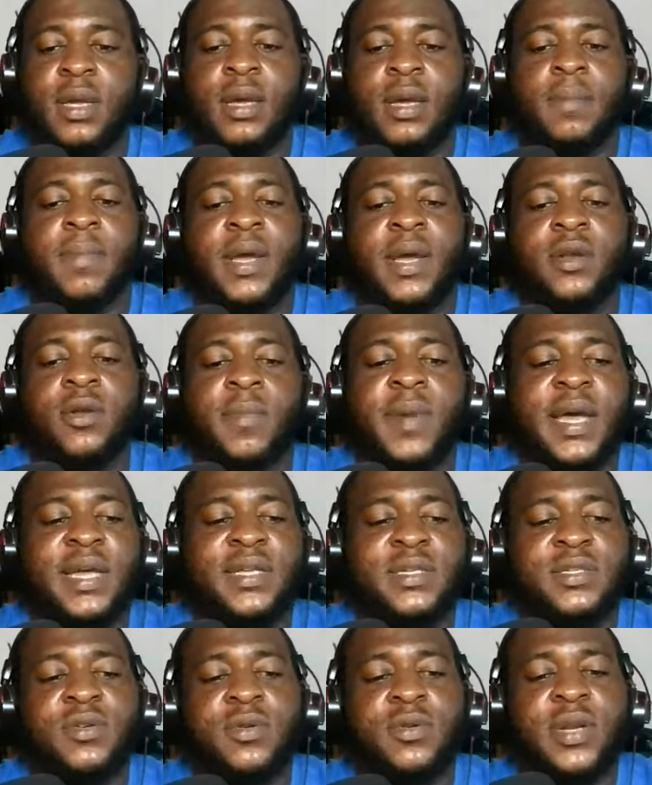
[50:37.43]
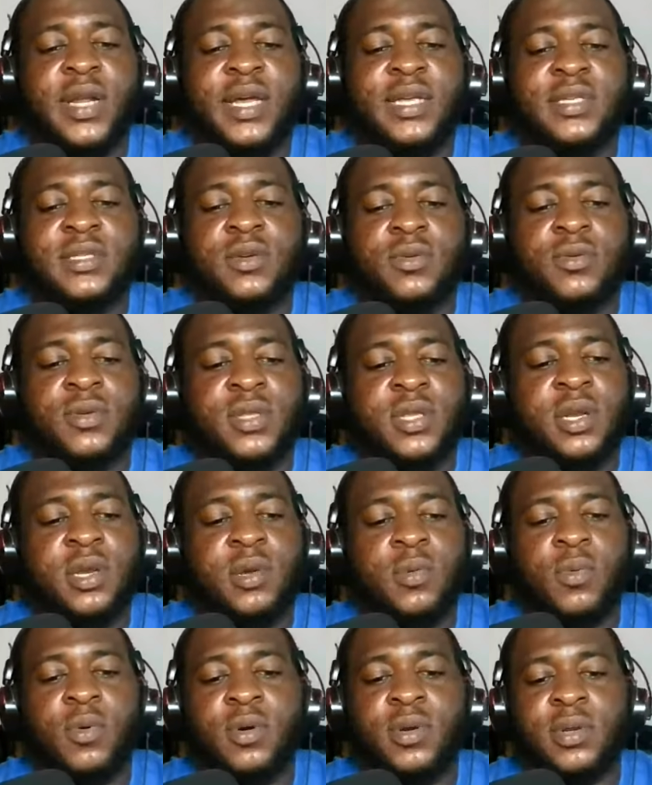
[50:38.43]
My number is 09031.